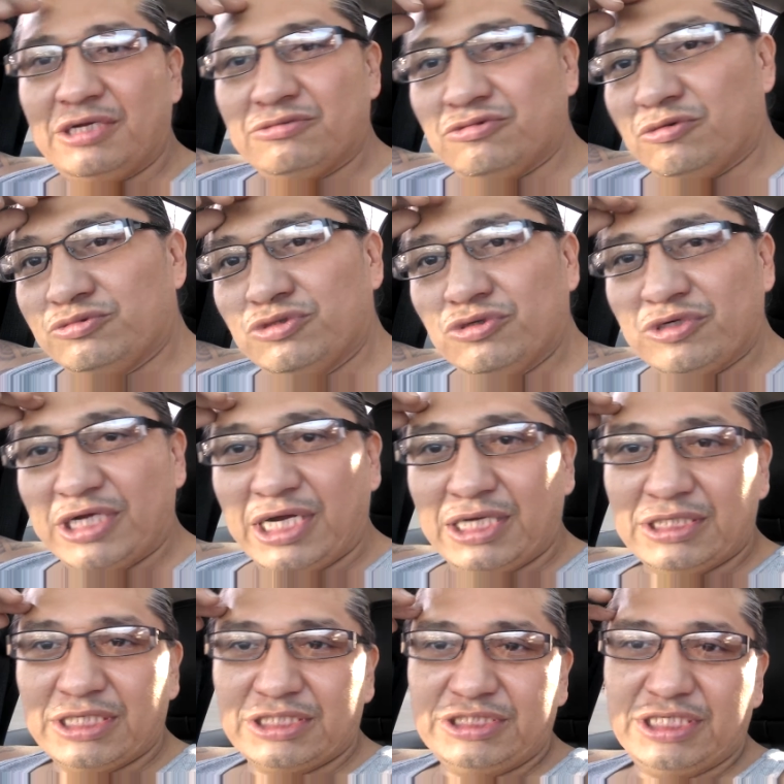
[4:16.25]

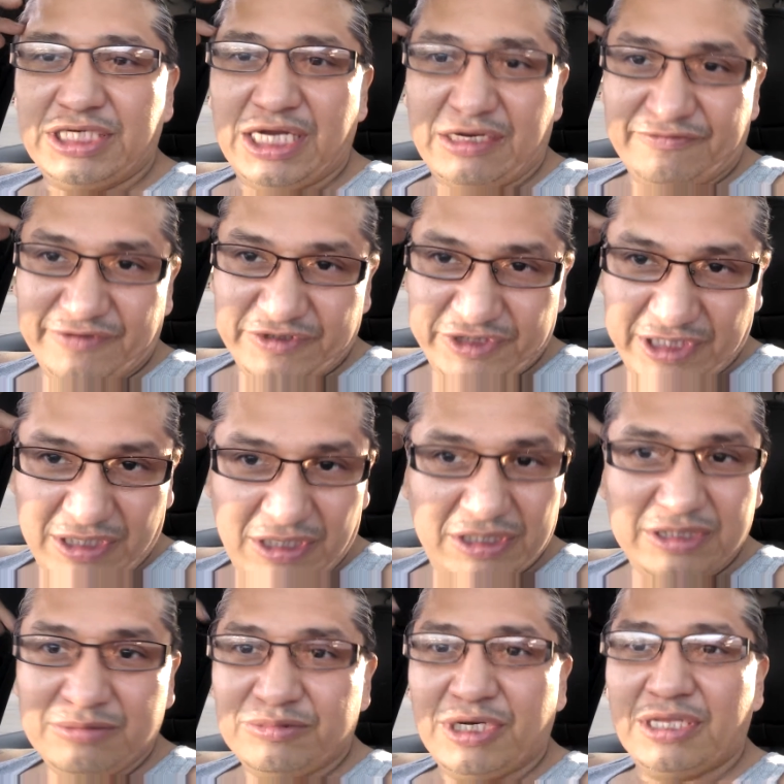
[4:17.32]
Woptuga, Lexi Godfrey, all
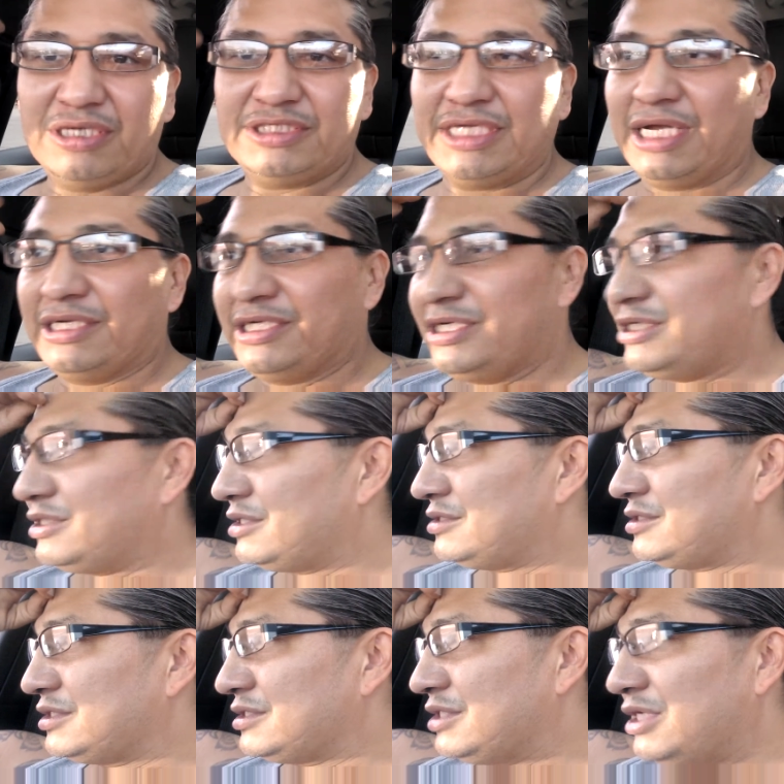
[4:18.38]
these brothers out there,
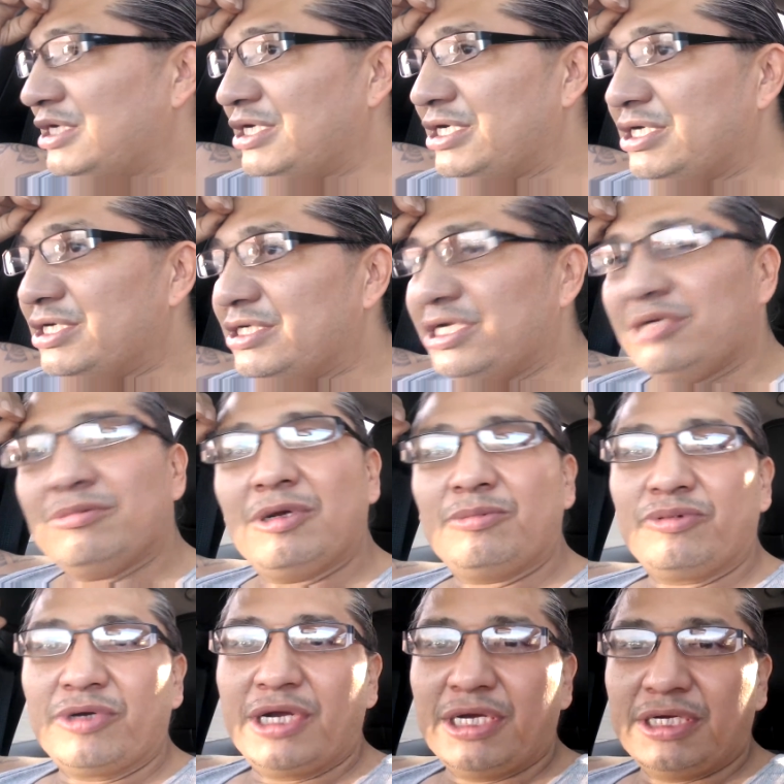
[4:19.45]
hear my
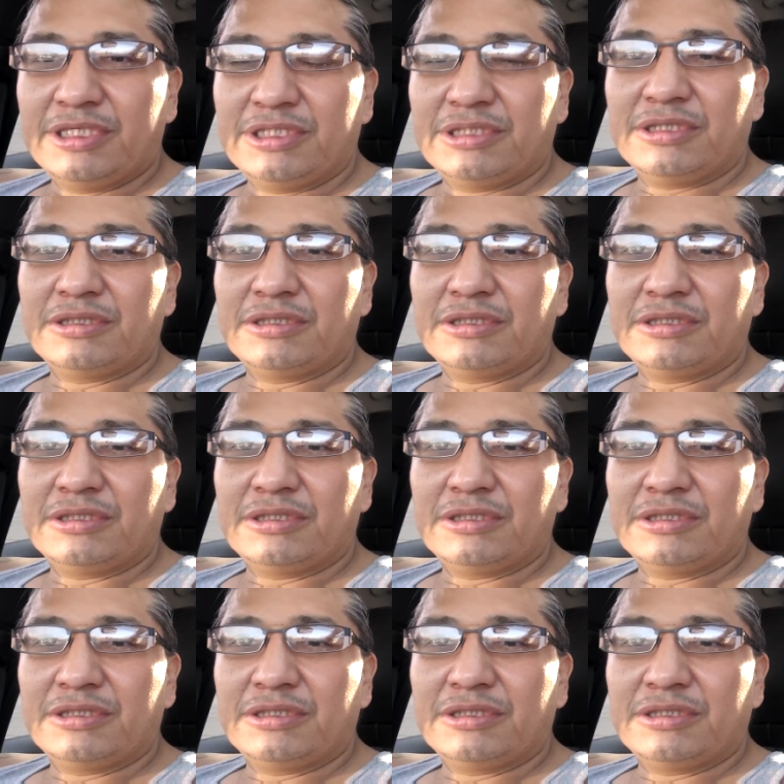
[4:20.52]
prayers,